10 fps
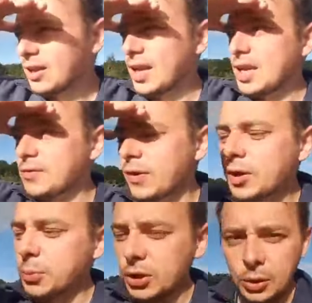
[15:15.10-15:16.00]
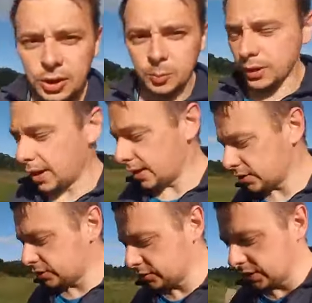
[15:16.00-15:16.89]
It's a very peculiar
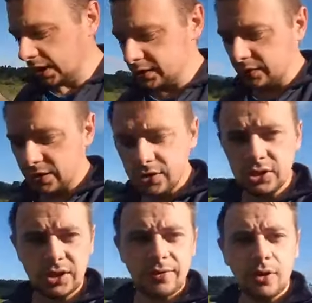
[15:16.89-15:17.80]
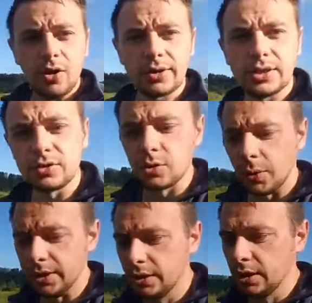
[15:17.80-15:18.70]
place. So like, for instance, you'd have orchids
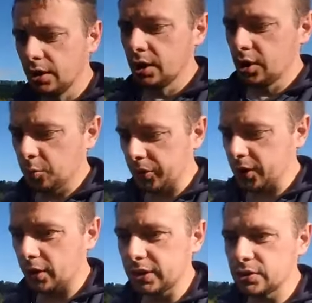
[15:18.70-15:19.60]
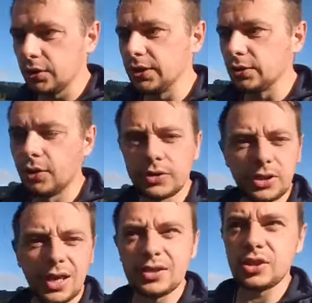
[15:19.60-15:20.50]
growing, but the orchids only grow
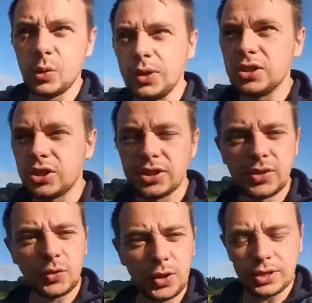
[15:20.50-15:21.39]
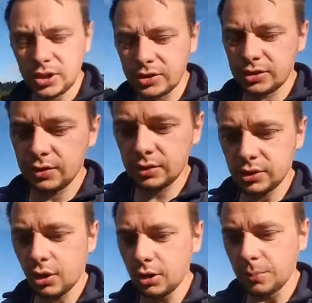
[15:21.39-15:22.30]
to like 2 inches, 3 inches
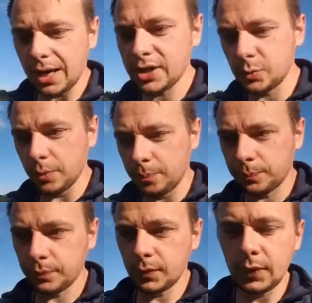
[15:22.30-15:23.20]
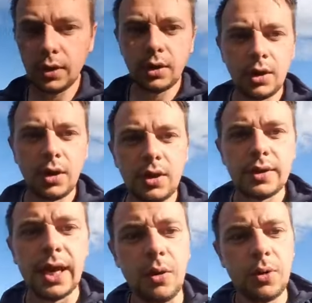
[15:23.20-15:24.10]
tall maximum.
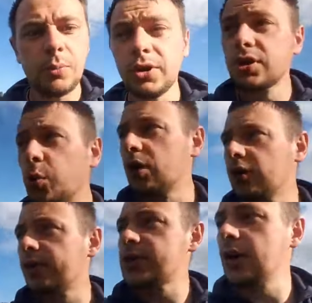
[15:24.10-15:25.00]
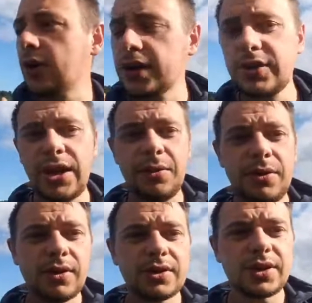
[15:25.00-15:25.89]
Now I'm going to walk over to the orchids now,
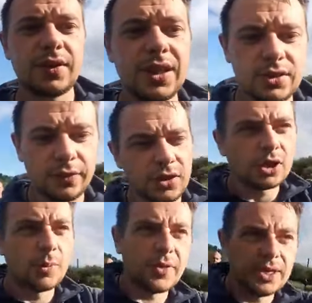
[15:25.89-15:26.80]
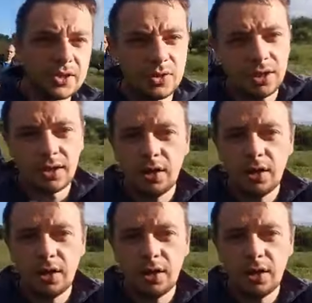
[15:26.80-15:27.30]
because I think that's enough talking about the history.